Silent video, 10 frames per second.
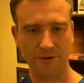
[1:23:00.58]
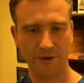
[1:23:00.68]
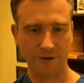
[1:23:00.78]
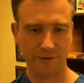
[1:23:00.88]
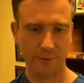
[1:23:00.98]

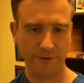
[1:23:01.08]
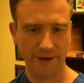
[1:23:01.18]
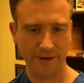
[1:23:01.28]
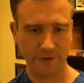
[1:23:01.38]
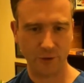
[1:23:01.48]
called a
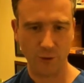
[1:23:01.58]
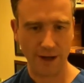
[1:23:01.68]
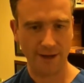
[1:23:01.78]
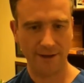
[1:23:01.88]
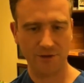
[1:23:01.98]
spontaneous
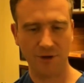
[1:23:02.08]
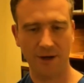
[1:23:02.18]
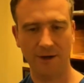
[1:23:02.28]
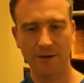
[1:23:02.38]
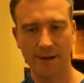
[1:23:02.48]
awakening
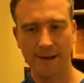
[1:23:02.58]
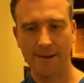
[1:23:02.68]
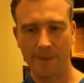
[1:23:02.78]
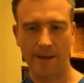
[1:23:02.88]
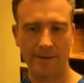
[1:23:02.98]
trial,
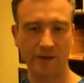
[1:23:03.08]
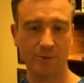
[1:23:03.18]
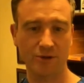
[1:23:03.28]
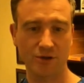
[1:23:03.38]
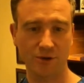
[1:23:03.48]
and that's
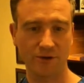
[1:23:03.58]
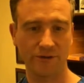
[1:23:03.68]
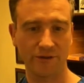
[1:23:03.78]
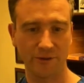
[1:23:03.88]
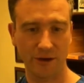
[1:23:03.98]
been shown
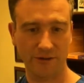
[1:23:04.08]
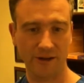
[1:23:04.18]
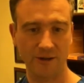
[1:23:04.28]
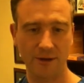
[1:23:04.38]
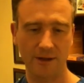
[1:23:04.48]
to
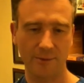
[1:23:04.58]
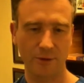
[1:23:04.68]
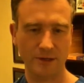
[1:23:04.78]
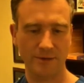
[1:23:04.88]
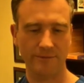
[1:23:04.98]
accelerate
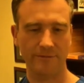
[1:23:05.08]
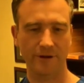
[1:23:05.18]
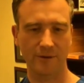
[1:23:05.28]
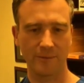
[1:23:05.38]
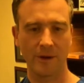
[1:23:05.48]
liberation
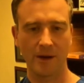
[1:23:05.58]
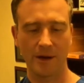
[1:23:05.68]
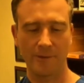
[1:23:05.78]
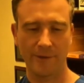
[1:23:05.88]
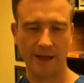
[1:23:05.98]
from
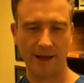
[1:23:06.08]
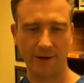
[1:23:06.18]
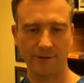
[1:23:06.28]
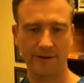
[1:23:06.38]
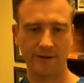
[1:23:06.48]

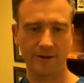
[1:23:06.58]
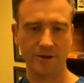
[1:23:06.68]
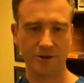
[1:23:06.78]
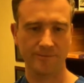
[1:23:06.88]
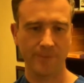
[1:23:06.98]
mechanical
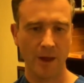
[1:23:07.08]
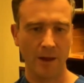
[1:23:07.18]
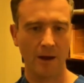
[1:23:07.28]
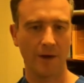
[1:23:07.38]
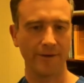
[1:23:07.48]
ventilation.
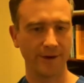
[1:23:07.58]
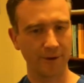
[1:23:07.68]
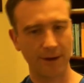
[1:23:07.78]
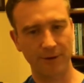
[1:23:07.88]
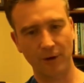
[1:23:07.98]
On the
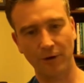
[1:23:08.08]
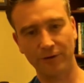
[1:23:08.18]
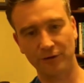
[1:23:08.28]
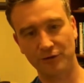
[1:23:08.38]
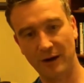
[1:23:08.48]
other hand, there are
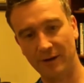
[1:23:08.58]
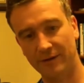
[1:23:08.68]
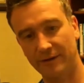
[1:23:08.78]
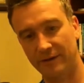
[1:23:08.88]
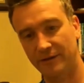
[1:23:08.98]
also trials
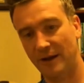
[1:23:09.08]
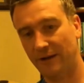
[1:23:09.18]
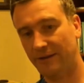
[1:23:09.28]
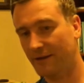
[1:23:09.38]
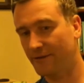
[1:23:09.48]
that
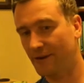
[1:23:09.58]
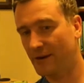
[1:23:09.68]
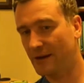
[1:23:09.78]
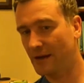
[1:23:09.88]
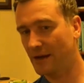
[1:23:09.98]
suggest that a
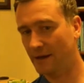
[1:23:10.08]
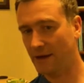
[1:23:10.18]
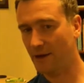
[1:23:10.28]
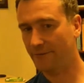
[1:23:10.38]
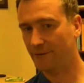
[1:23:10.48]
very
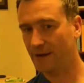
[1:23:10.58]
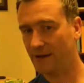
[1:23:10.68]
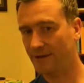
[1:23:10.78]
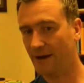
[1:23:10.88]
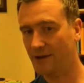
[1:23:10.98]

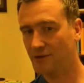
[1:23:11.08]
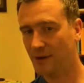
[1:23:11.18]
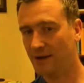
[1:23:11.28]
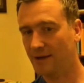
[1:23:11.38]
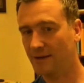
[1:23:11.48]
carefully
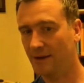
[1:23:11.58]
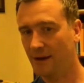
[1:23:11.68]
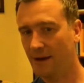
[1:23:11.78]
titrated